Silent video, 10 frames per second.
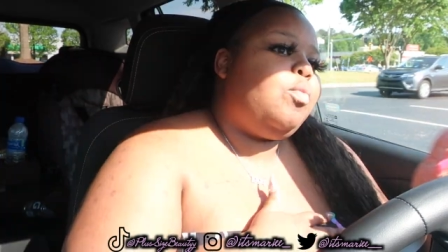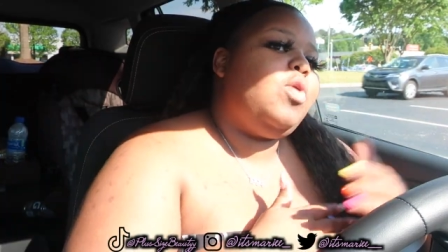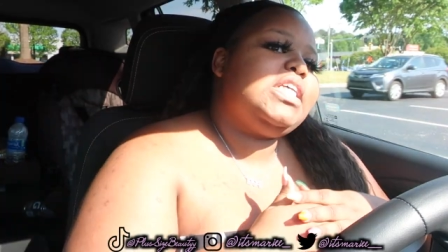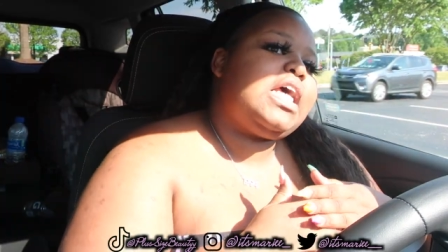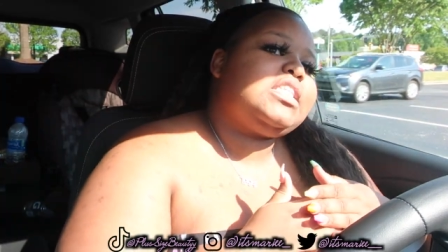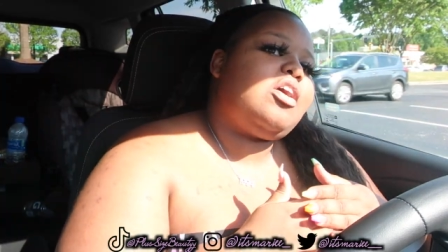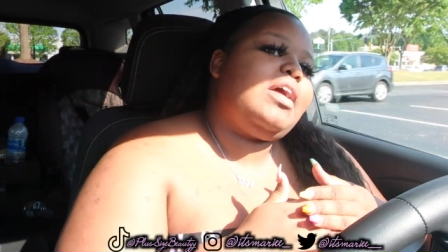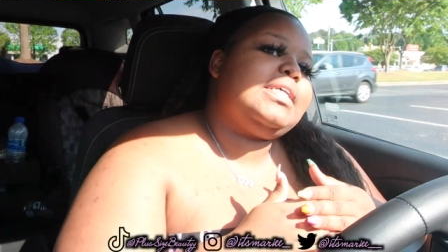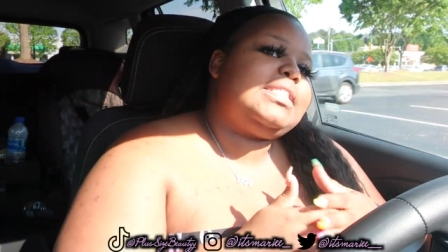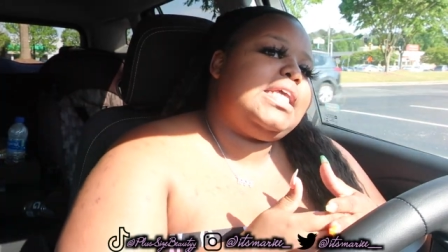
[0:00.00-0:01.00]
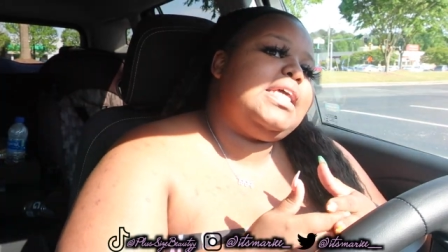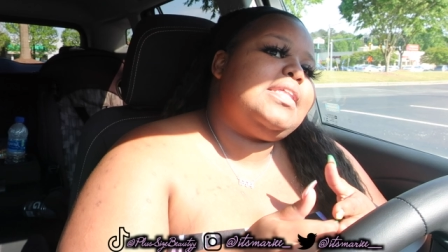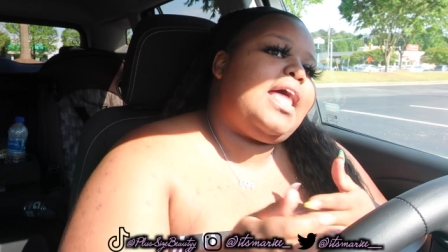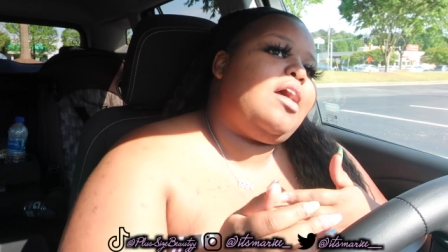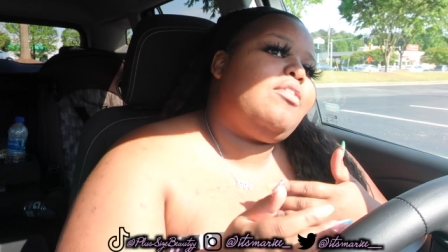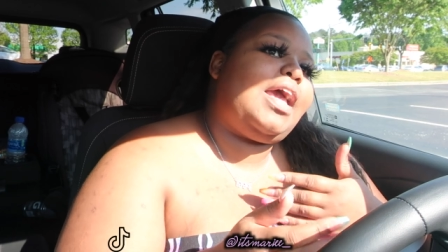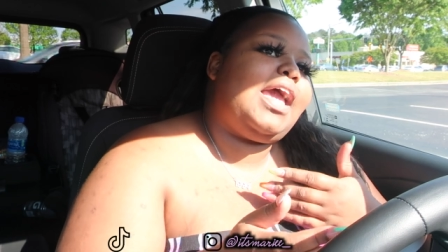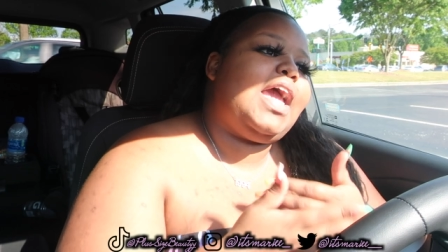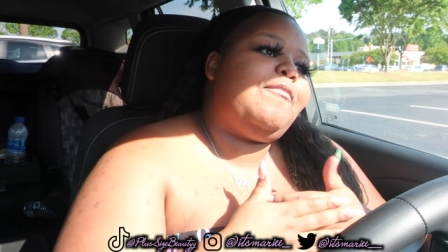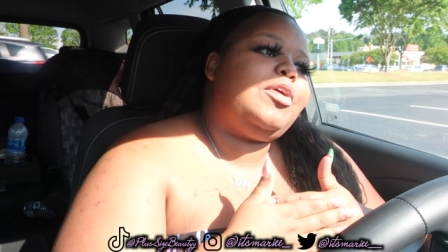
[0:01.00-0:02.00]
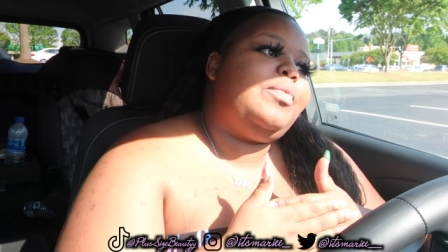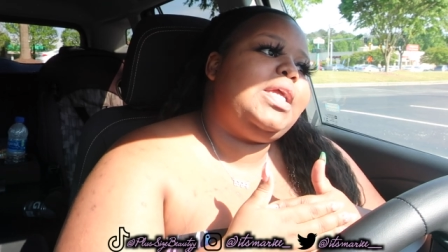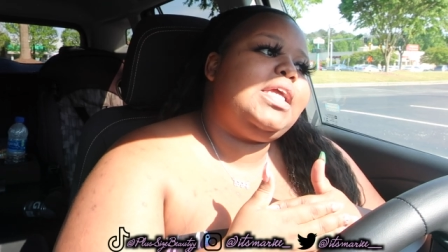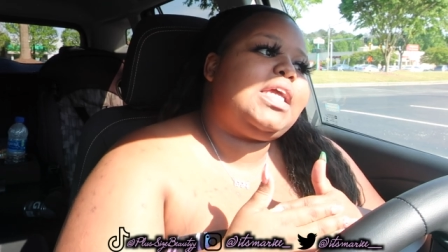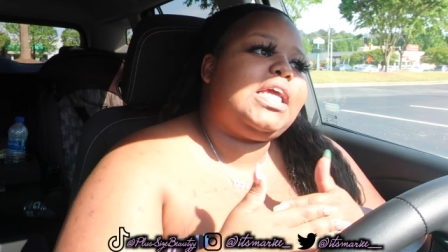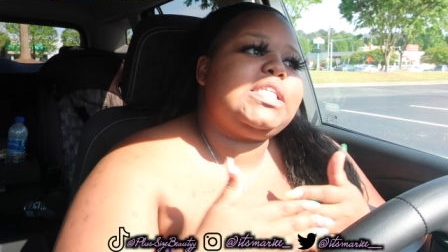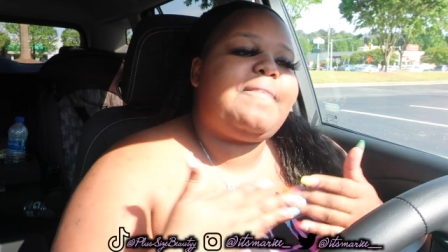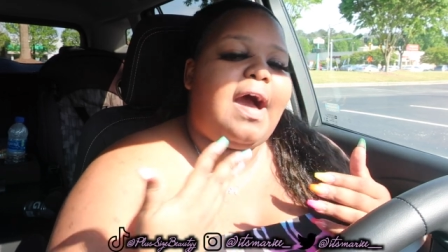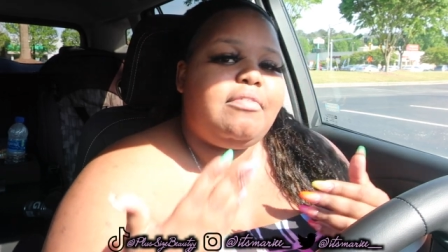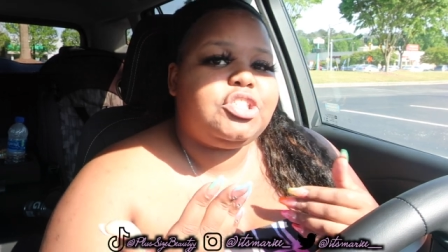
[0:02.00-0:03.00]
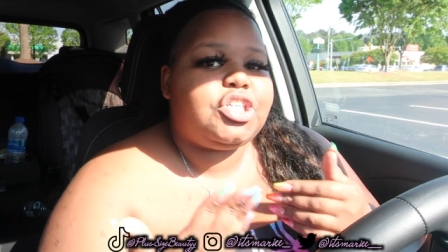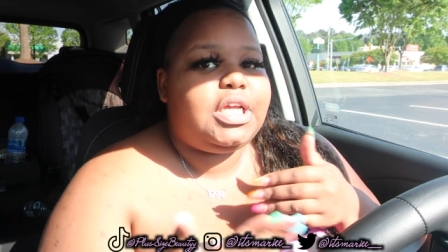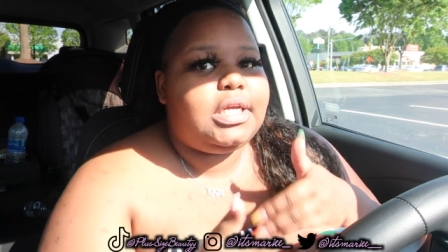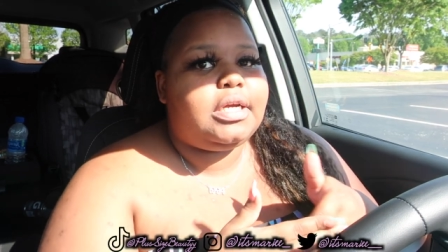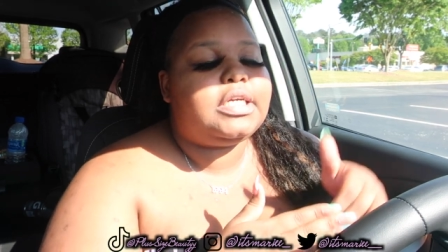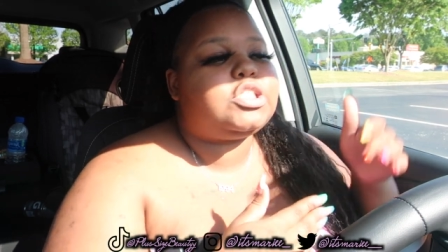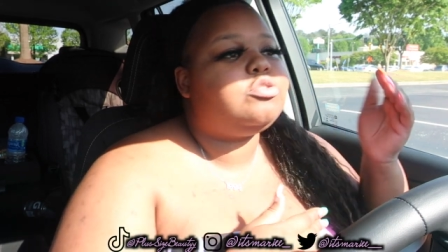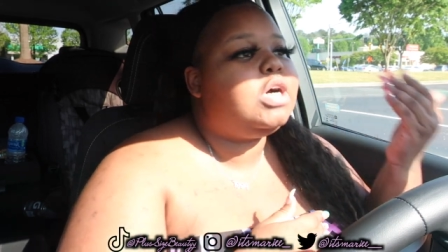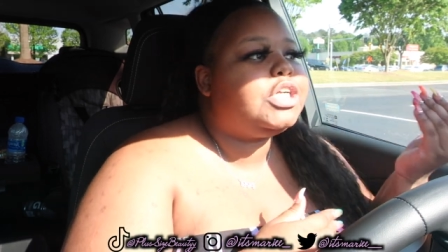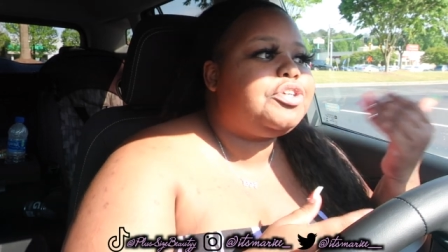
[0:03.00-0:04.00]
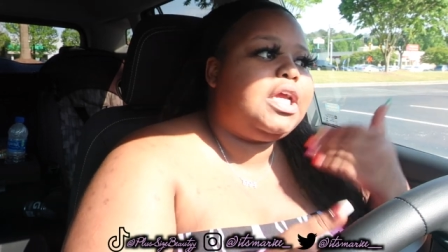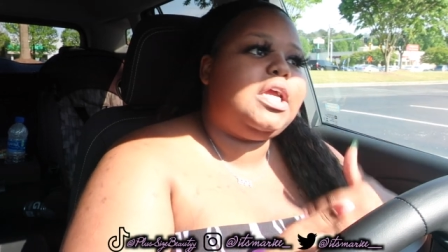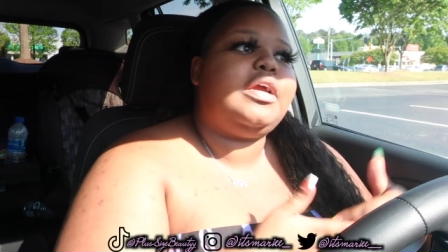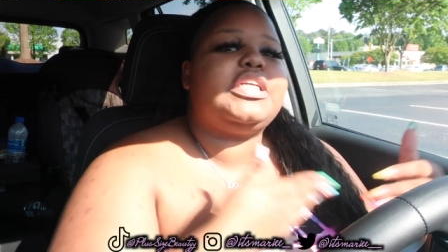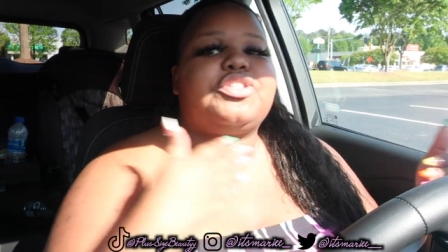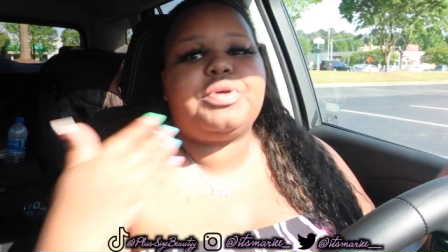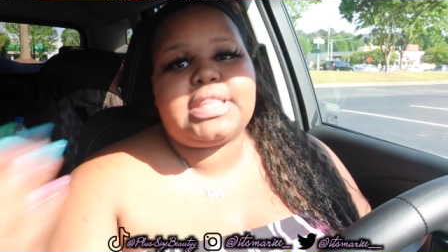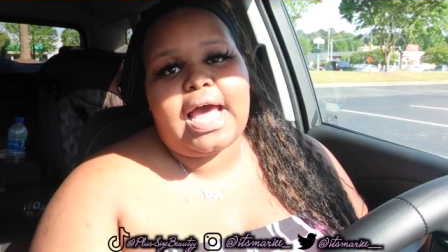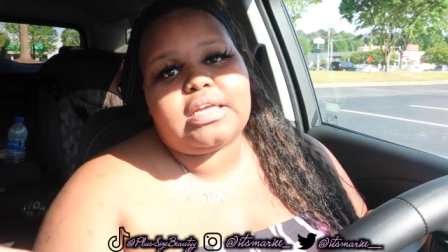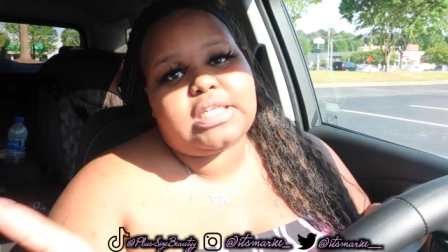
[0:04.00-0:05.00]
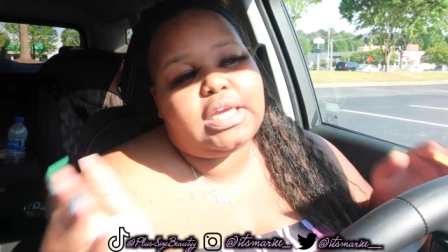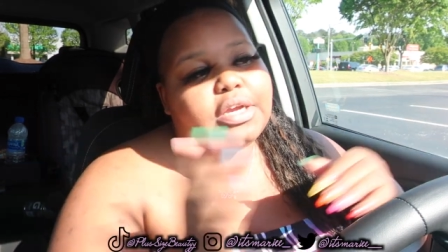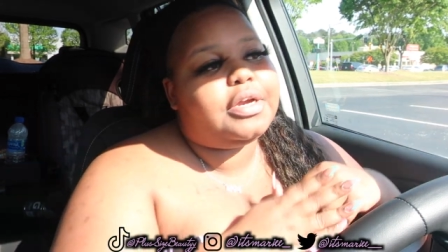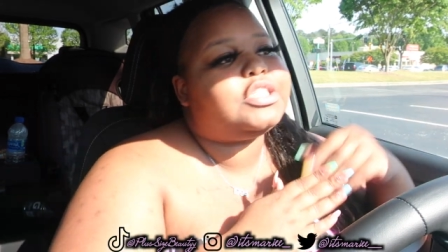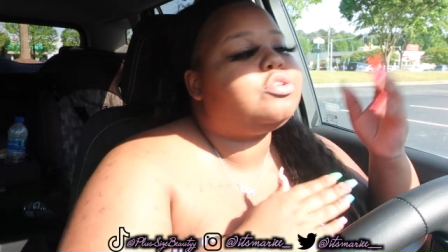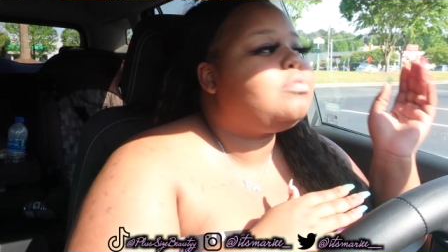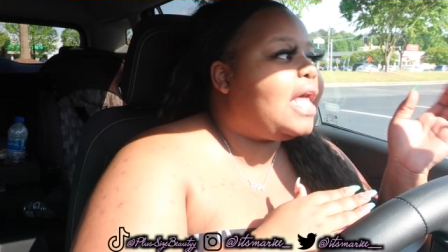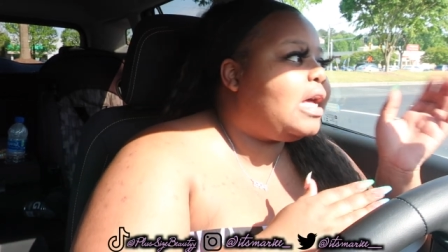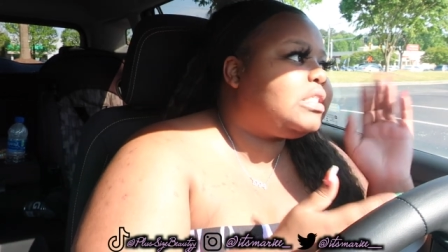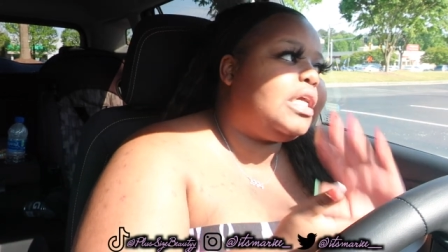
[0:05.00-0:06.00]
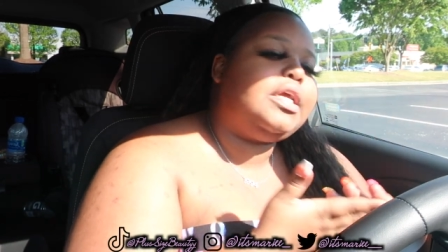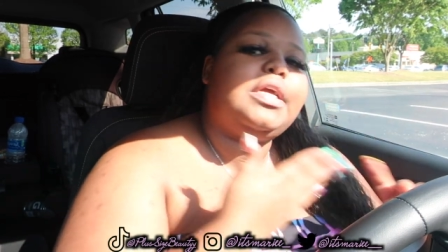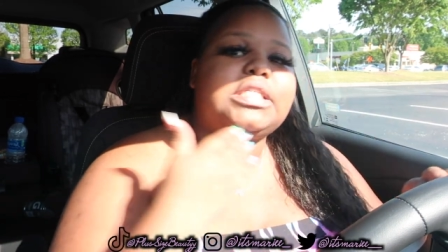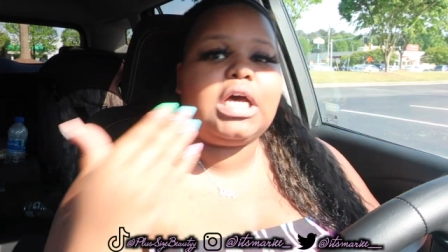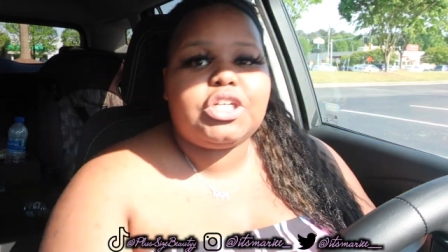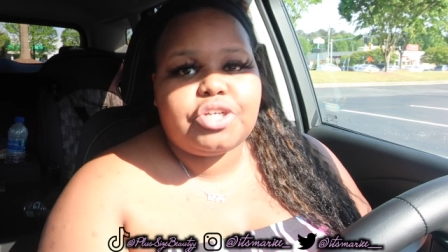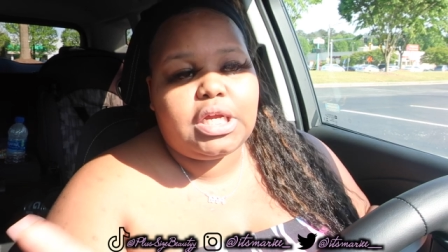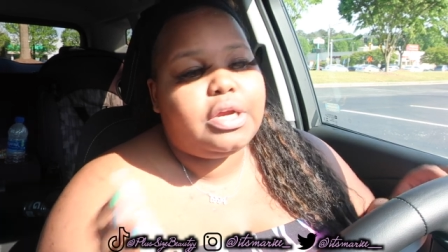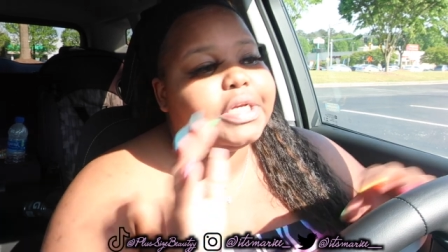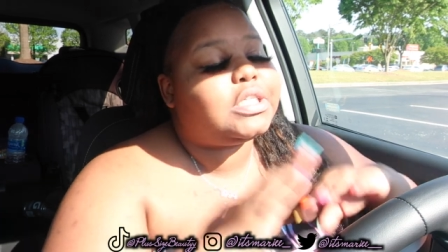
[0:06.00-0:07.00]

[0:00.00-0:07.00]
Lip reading: Once I started seeing like, okay, every week is 500 here, it's 200 here, it's 3,000 here, it's 2,000 here, it's 100 here.